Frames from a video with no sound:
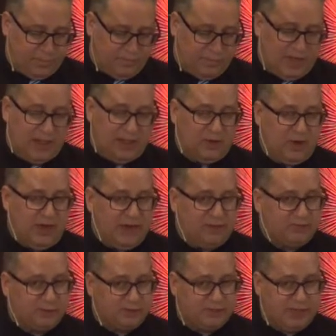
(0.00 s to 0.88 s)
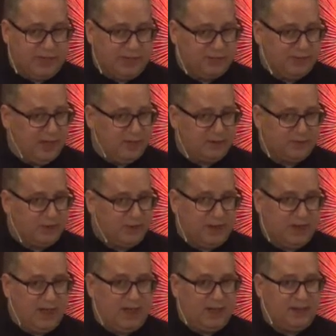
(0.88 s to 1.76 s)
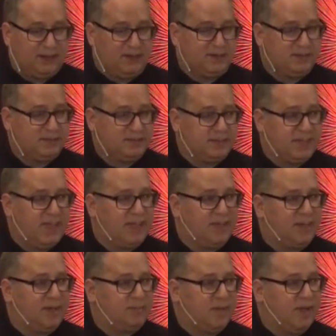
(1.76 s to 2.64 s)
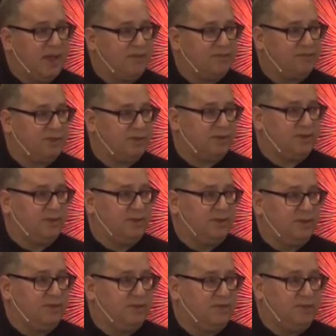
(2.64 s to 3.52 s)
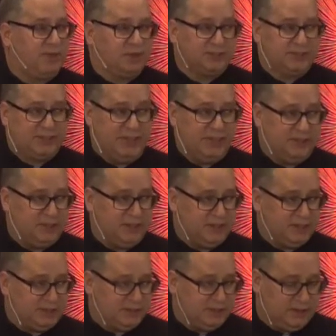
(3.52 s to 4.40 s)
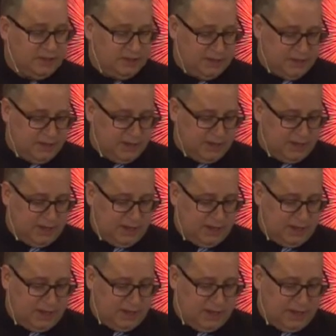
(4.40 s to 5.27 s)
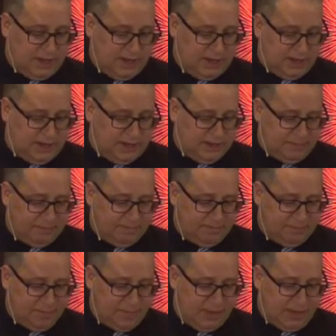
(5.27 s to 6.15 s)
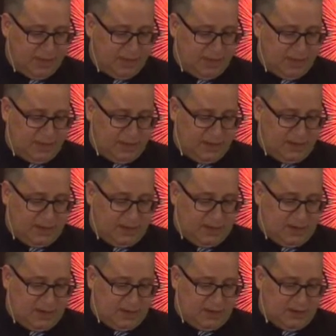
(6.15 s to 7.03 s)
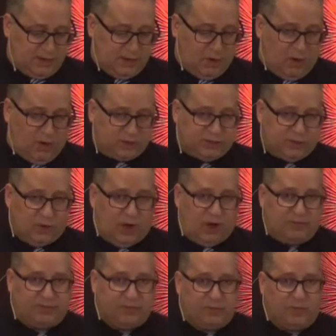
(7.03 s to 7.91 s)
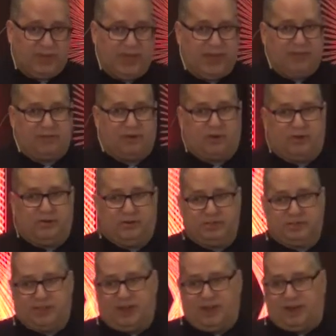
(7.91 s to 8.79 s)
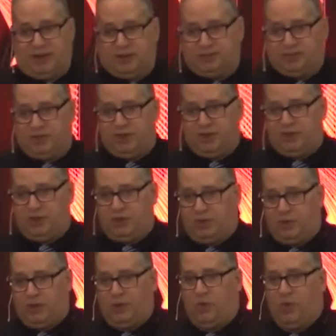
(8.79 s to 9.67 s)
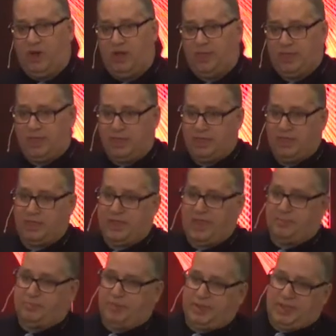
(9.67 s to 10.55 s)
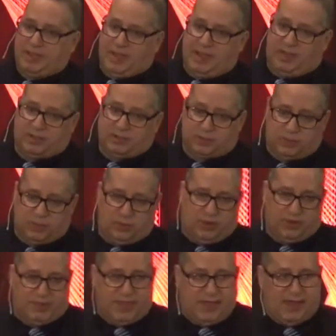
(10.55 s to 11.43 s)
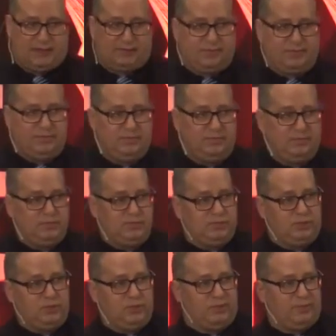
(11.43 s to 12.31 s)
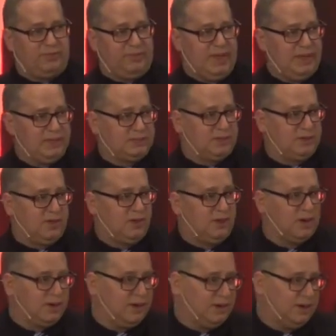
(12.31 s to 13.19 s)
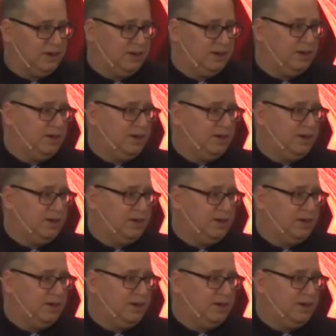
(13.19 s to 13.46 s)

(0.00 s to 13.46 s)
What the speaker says: follow after sound doctrine, not take up after false teachings. And, you know, all too often we have our own desires. We want that big house. We want that super fast car.